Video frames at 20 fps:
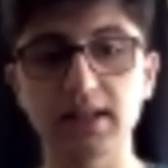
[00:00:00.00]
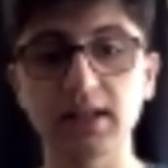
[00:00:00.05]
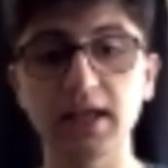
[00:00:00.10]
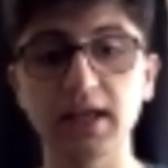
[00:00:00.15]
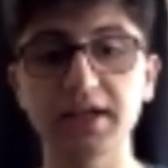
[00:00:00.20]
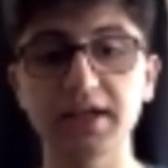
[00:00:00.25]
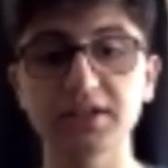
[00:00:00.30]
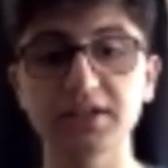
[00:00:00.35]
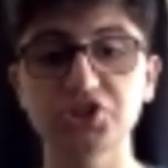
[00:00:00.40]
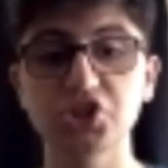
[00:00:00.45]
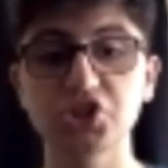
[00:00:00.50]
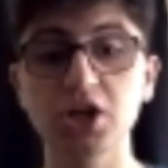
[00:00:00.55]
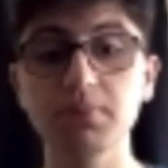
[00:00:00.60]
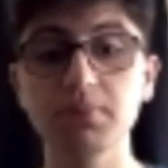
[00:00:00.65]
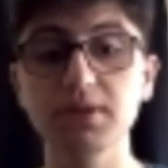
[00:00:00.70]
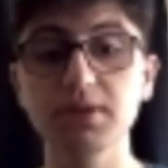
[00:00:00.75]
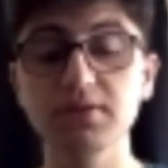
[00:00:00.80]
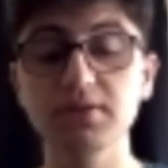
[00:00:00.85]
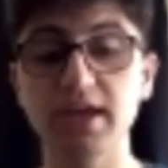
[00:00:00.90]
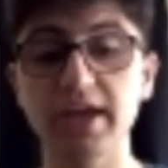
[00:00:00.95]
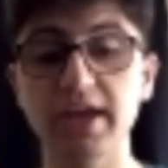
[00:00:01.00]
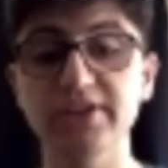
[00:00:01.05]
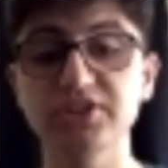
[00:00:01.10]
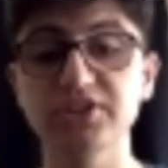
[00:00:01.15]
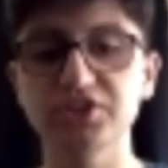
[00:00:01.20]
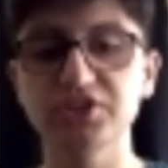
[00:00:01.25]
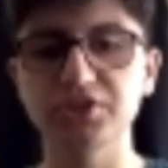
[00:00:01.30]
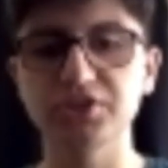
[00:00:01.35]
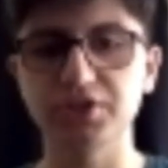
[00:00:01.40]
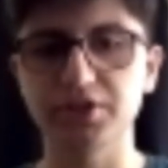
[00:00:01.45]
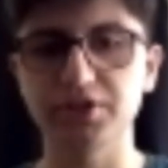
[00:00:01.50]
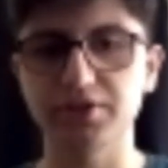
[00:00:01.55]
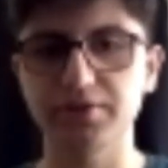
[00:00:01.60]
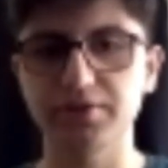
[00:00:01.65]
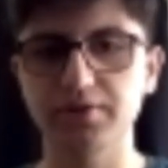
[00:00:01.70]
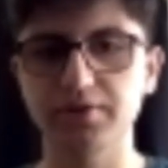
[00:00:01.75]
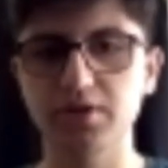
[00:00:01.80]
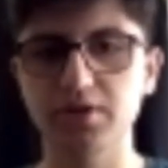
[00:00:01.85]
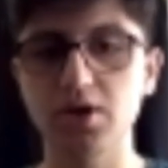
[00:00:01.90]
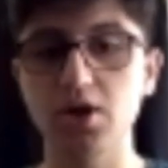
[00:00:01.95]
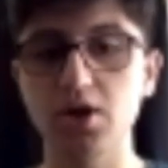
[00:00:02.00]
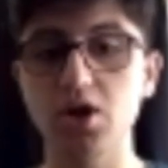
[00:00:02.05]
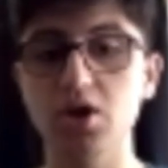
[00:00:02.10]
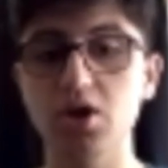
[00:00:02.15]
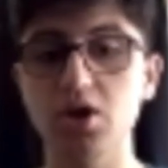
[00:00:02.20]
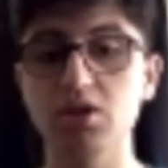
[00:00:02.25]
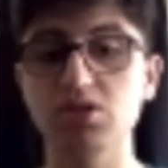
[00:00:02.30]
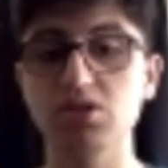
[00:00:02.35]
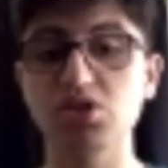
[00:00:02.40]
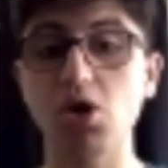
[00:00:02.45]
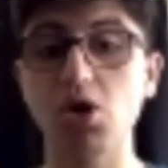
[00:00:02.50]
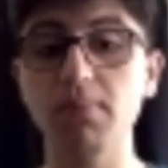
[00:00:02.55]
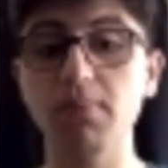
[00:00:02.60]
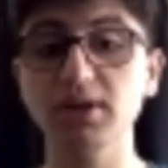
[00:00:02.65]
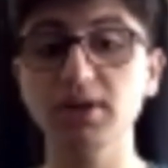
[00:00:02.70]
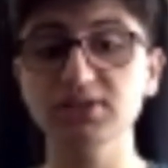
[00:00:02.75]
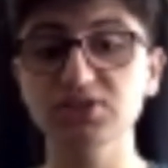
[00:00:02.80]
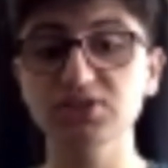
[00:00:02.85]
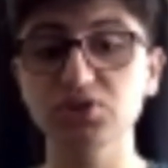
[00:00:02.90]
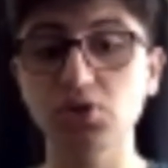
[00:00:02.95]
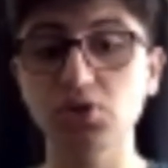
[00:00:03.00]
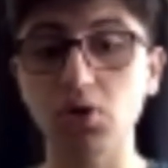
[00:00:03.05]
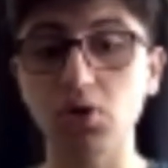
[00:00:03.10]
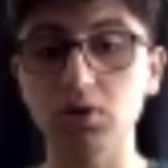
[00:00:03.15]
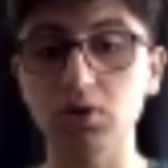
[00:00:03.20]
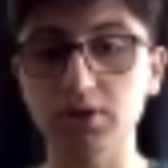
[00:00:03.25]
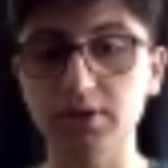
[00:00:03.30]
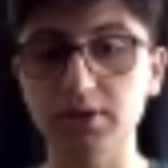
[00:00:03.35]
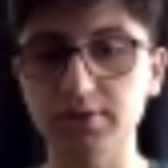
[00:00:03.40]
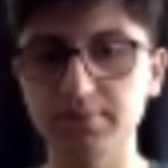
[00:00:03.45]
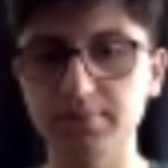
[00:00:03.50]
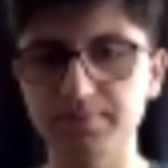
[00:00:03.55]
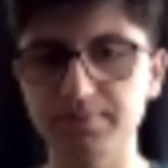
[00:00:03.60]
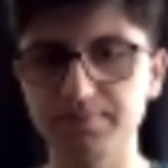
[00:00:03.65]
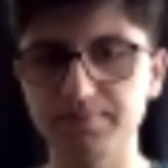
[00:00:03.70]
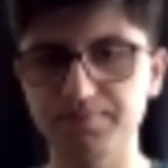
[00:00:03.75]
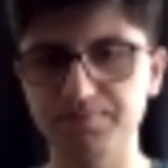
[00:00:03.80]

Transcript: like a German engineer, Thomas Scholar,